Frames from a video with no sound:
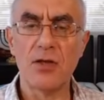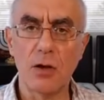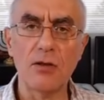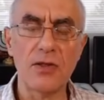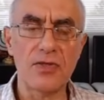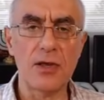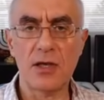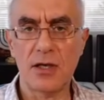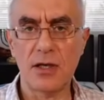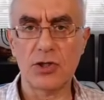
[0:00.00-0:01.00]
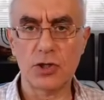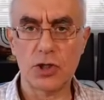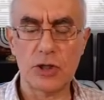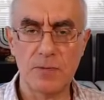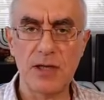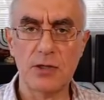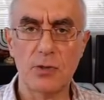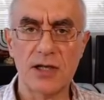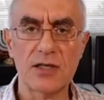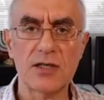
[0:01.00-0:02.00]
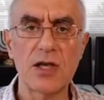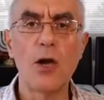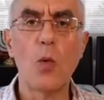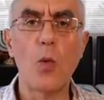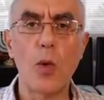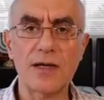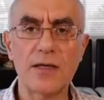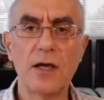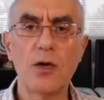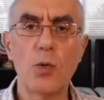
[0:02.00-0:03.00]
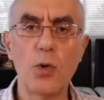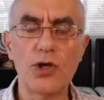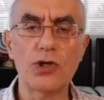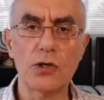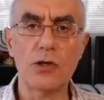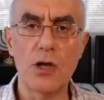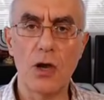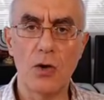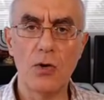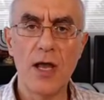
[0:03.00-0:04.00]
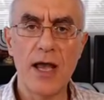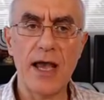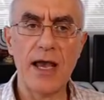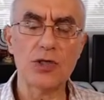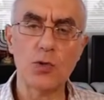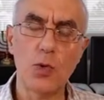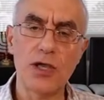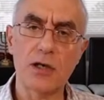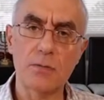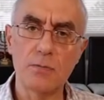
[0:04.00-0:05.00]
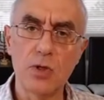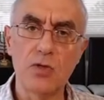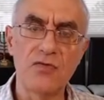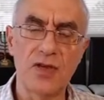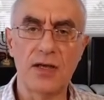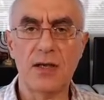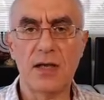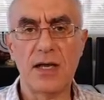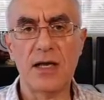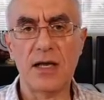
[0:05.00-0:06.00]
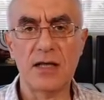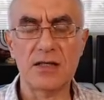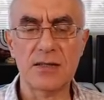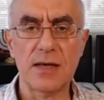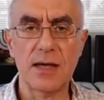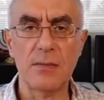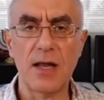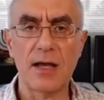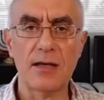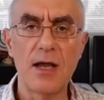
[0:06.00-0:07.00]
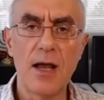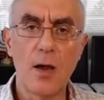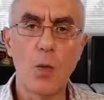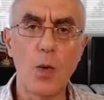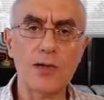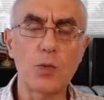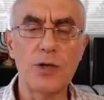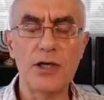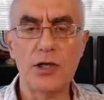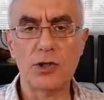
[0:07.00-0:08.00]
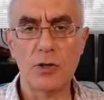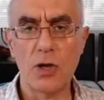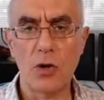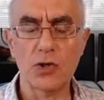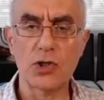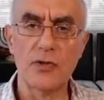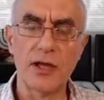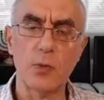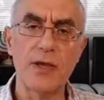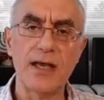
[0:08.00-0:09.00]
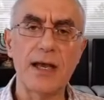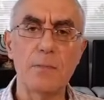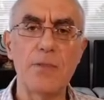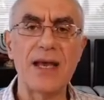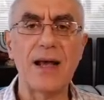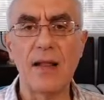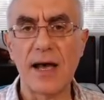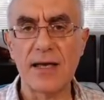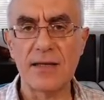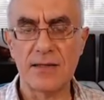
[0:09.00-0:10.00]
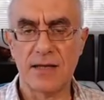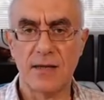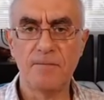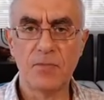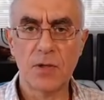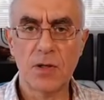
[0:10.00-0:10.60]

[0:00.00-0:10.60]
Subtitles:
The only thing he needs to speak to us is what we should know as we are moving in his timeline, what we need to know so that we can be aligned